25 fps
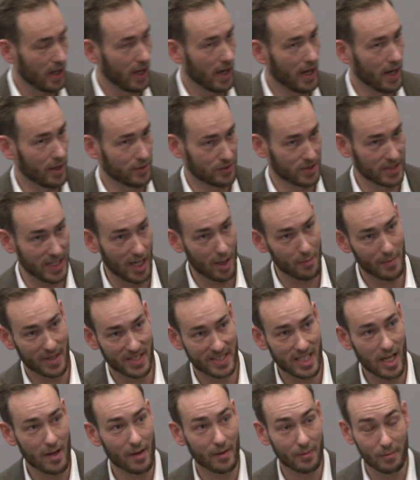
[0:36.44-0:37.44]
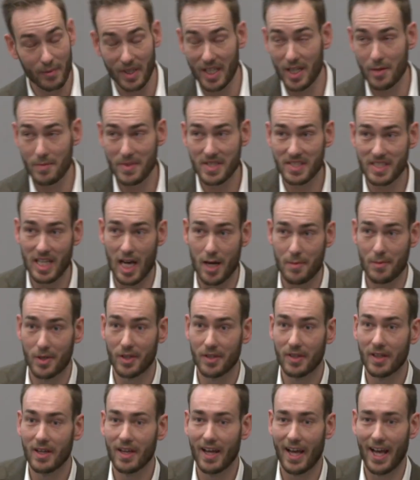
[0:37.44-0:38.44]
my name is
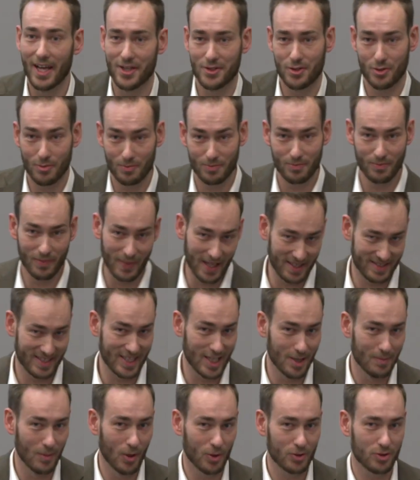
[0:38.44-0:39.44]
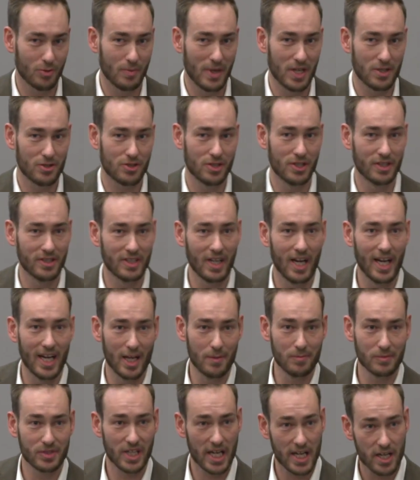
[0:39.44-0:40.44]
Simon. As Liam also mentioned, I
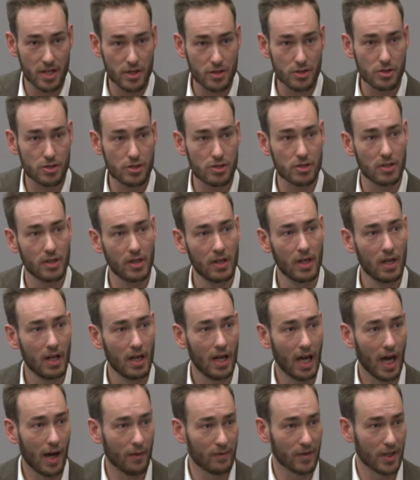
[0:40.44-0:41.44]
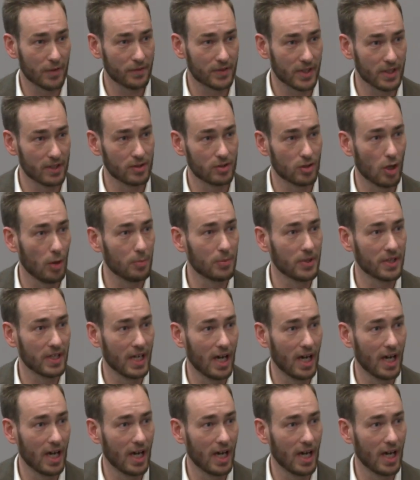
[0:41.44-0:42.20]
am Danish. I've lived in Dublin